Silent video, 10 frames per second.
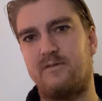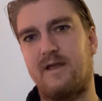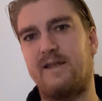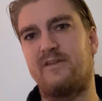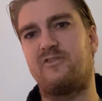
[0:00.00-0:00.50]

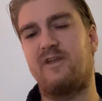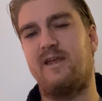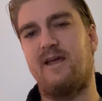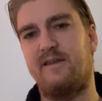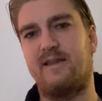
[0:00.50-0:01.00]
that
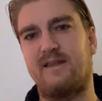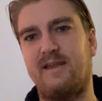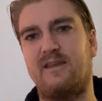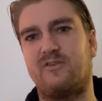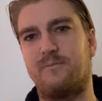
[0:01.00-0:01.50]

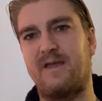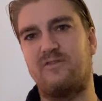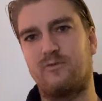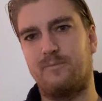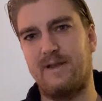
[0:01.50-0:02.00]
it is
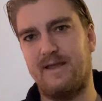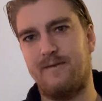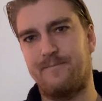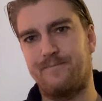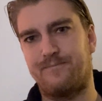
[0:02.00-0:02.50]
meant to play.
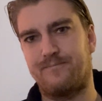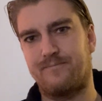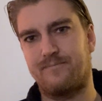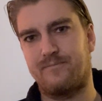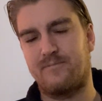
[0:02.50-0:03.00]

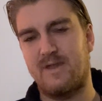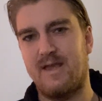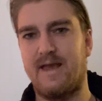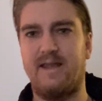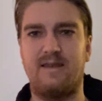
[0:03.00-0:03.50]

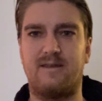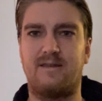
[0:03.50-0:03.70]
And